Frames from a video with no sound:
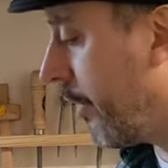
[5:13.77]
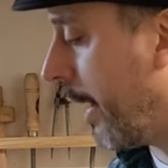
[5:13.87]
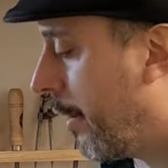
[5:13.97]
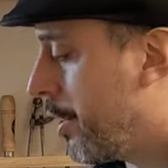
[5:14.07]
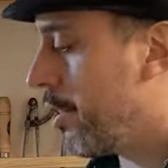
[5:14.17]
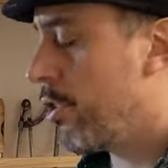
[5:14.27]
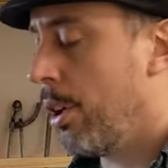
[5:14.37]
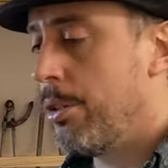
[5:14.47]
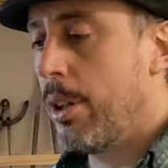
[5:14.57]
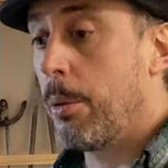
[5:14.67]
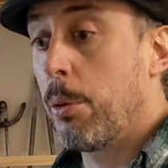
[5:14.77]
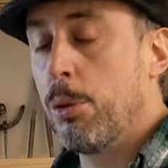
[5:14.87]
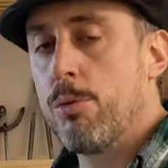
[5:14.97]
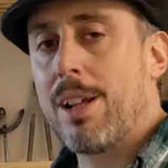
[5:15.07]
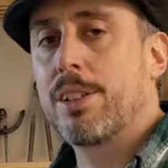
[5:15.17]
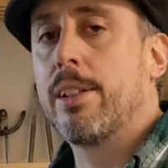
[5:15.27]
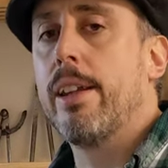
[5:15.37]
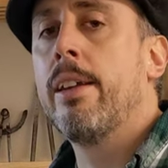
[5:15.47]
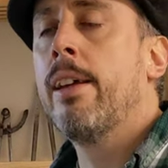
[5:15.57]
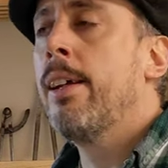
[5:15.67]
over there, I just showed you that we're all
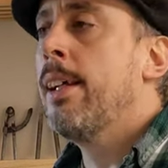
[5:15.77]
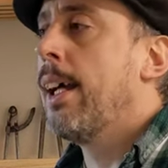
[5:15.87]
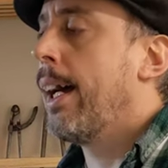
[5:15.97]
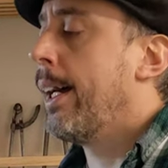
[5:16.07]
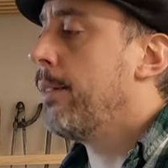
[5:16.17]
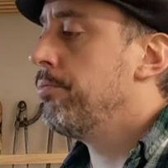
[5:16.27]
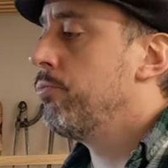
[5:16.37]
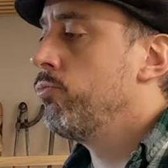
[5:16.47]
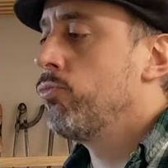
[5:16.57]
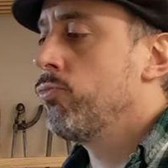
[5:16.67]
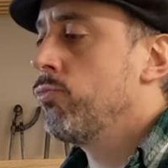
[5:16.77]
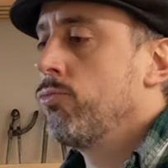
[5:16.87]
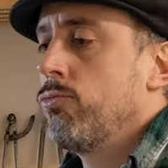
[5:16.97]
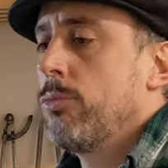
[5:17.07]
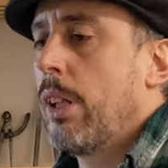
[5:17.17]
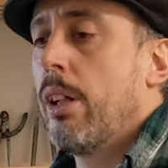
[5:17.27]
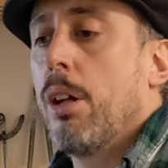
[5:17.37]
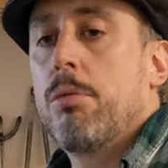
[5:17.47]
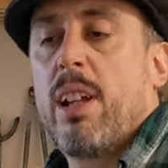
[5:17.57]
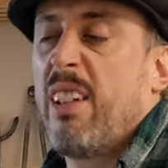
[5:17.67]
rusted. You
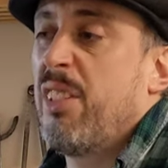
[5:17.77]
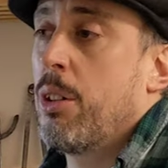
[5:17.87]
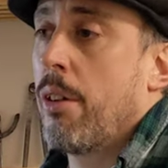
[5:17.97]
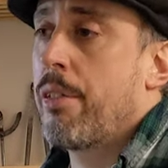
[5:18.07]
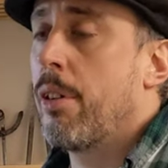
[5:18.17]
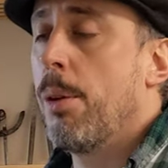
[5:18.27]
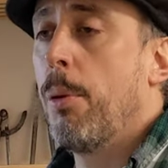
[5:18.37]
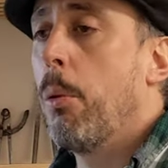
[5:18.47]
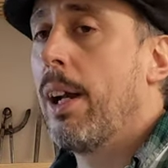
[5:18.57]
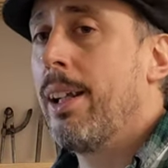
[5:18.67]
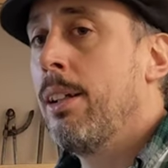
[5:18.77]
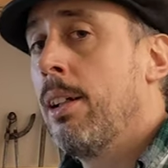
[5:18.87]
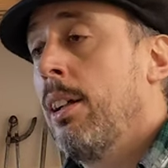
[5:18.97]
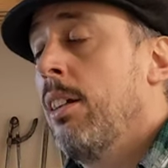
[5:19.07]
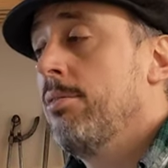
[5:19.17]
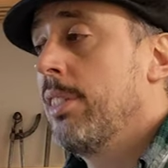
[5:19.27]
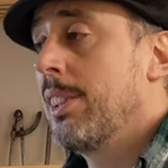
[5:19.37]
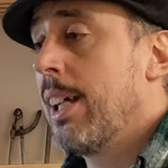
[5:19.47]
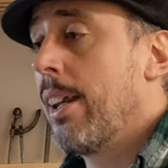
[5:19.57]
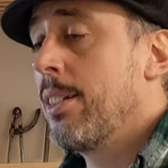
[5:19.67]
know, if you've got to throw them away,
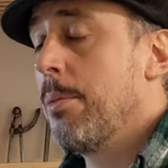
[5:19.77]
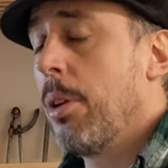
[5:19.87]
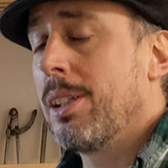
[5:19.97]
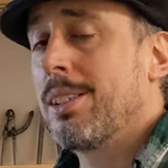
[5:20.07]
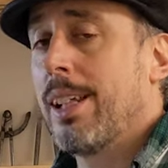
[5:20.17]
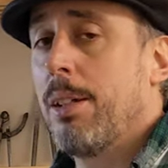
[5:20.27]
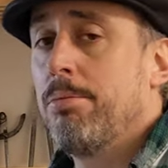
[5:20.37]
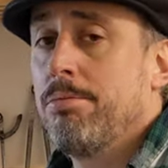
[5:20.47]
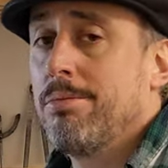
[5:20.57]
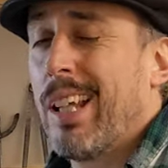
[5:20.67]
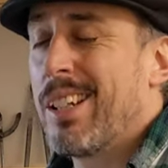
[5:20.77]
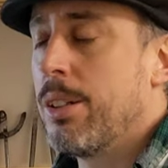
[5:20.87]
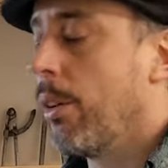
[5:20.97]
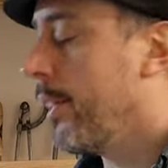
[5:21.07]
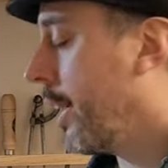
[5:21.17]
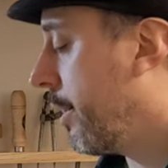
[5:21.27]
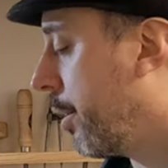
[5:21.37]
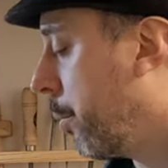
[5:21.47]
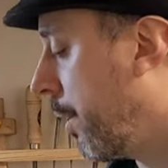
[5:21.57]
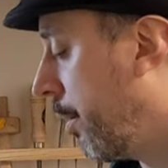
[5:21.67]
sad as it might seem, it's not the end
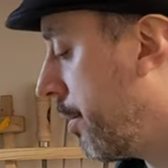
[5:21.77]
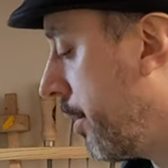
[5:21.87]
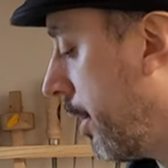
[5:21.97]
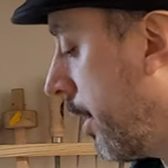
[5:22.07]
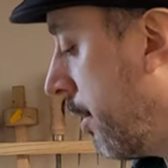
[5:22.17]
of the world, you